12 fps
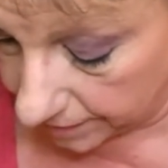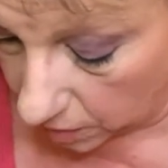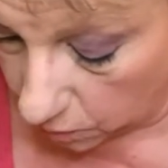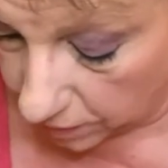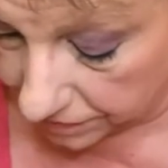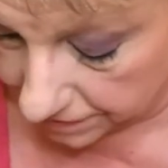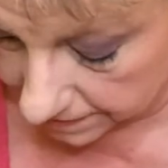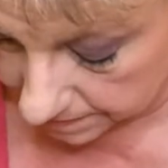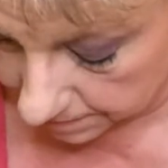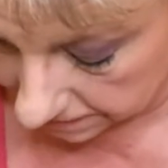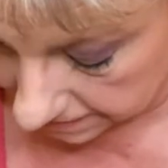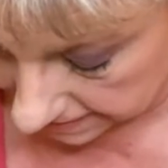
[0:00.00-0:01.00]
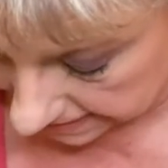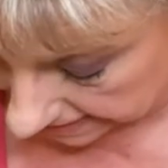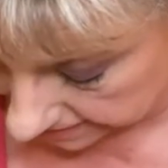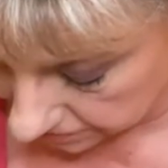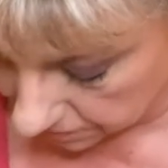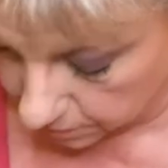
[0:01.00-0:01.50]
this
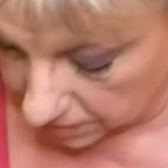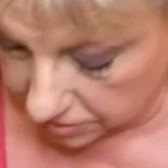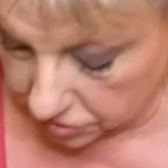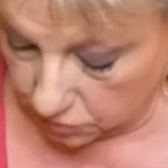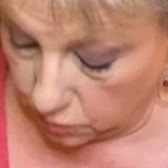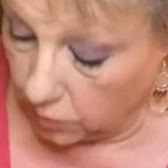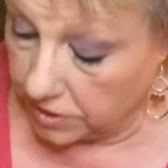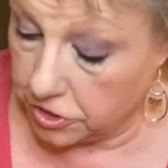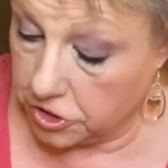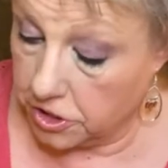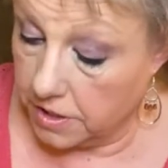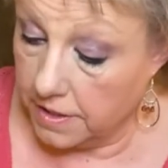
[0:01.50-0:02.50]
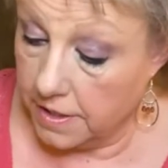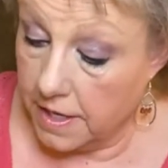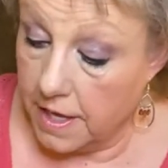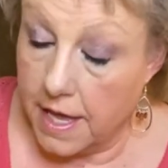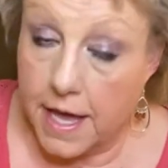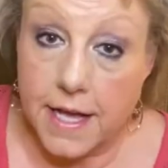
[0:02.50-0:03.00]
multitasker brush, which
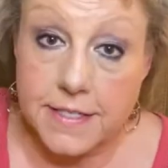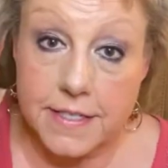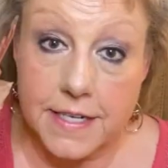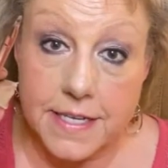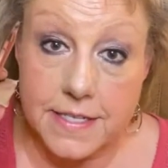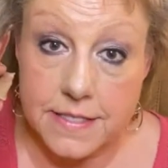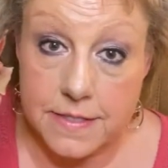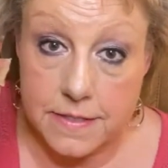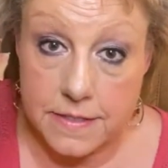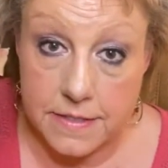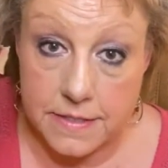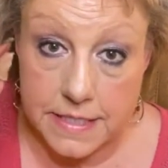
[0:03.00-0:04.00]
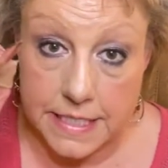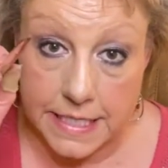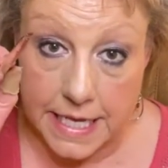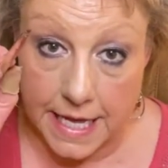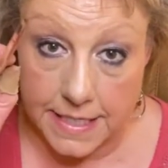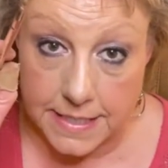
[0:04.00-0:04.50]
has a nice
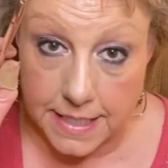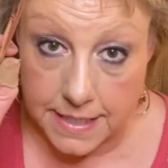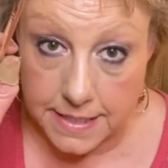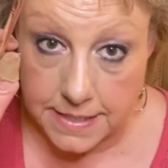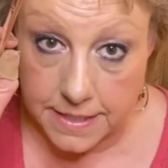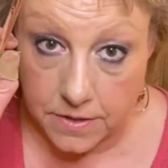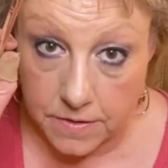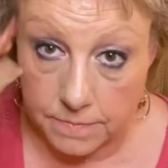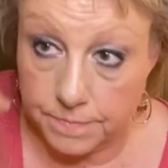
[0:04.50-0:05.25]
skinny end on it here.